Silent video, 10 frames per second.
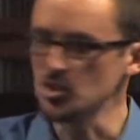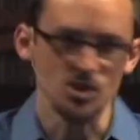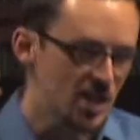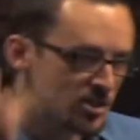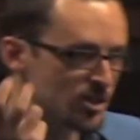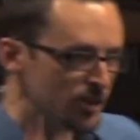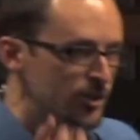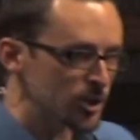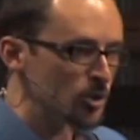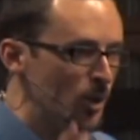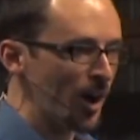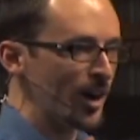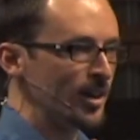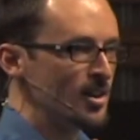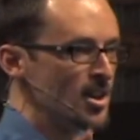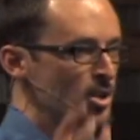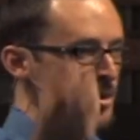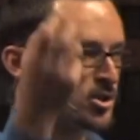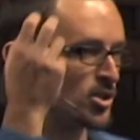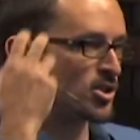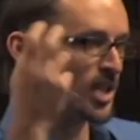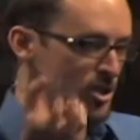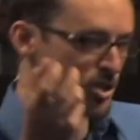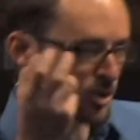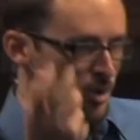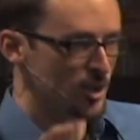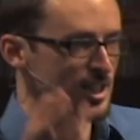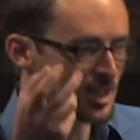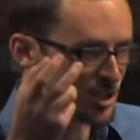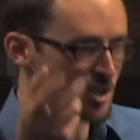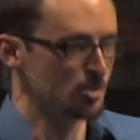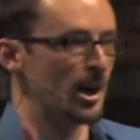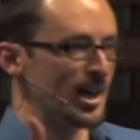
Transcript: center of who you are, the most essential organ in your